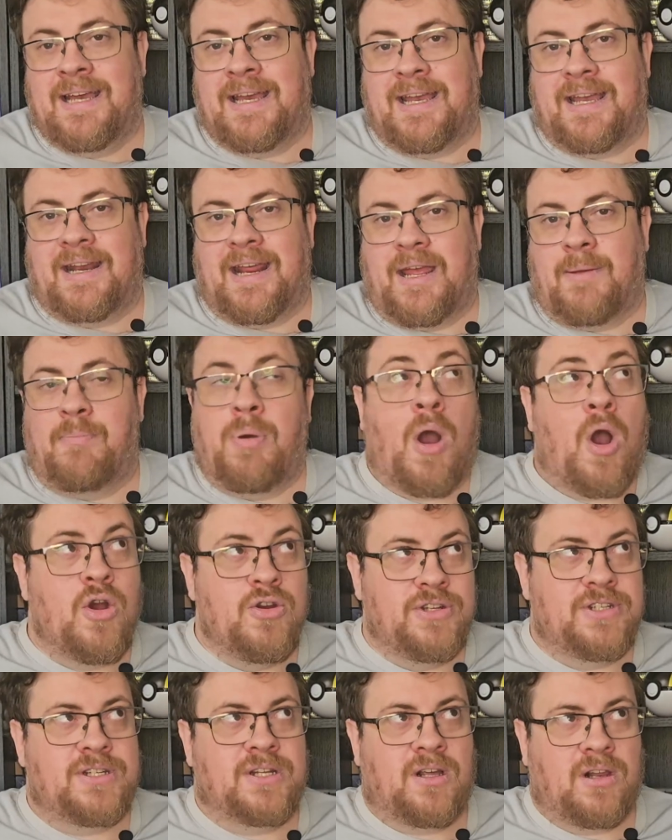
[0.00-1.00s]
in a
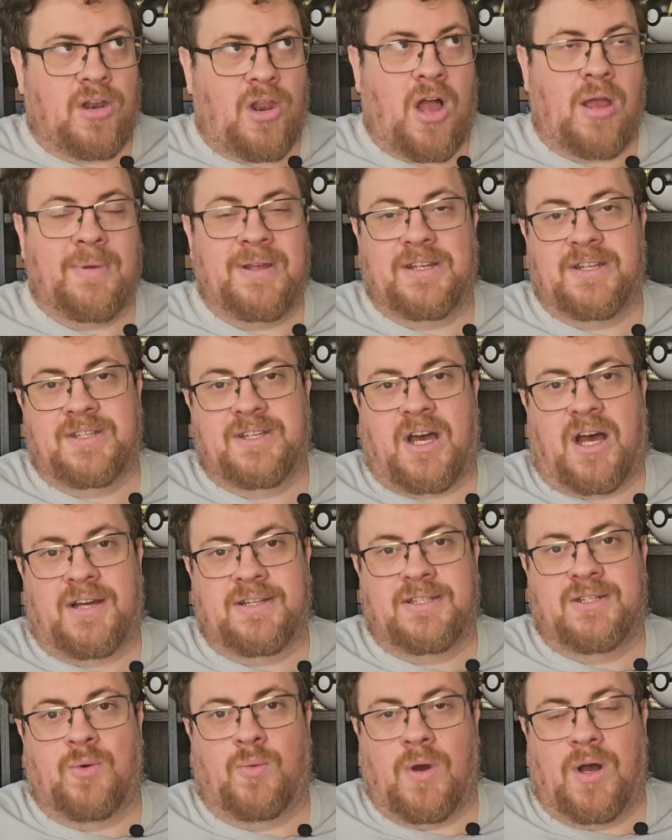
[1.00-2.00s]
post-climate
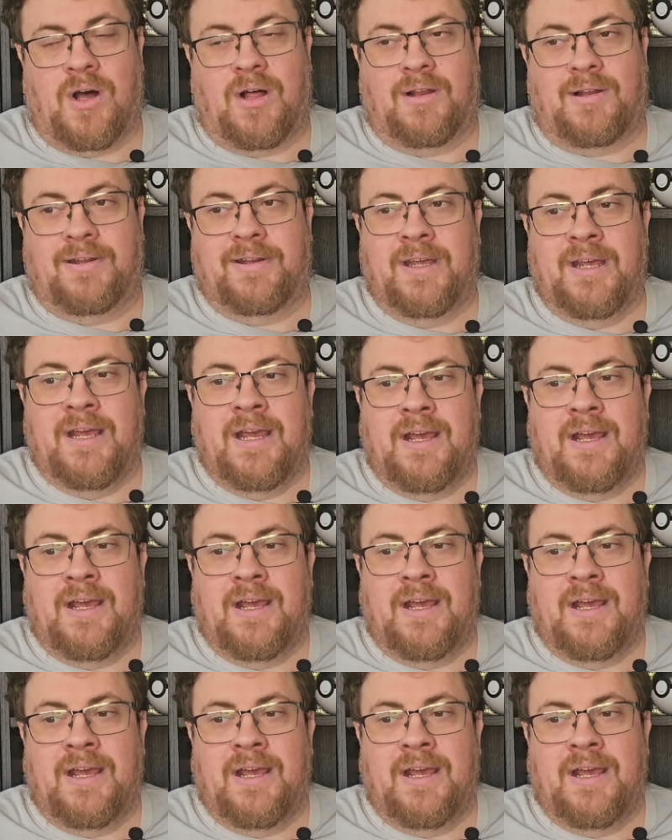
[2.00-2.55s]
disaster world.